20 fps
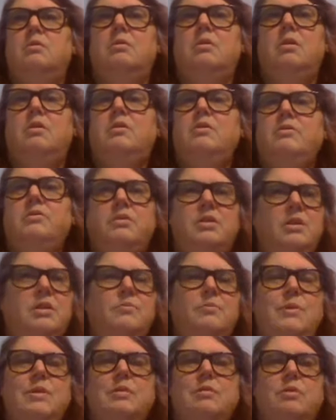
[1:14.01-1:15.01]
It doesn't need to
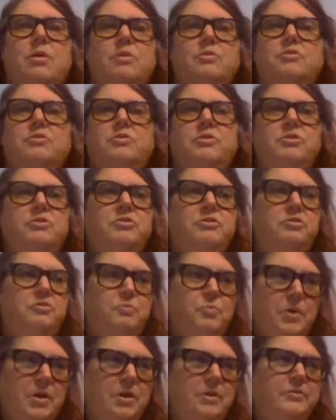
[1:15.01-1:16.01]
be a large dish, just
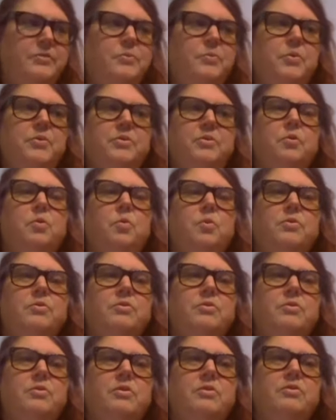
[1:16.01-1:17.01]
big enough to put the quartz
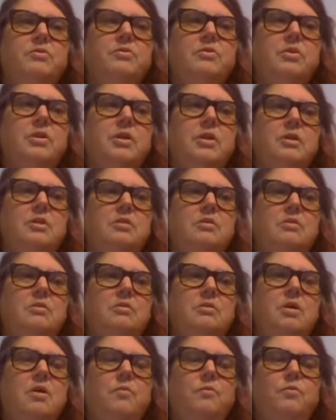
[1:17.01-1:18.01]
crystal in
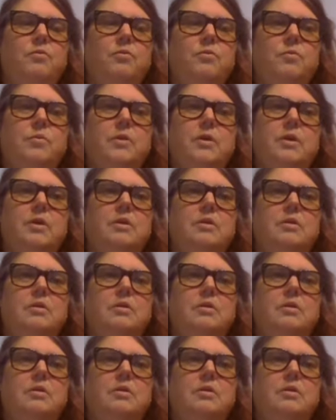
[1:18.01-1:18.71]
comfortably,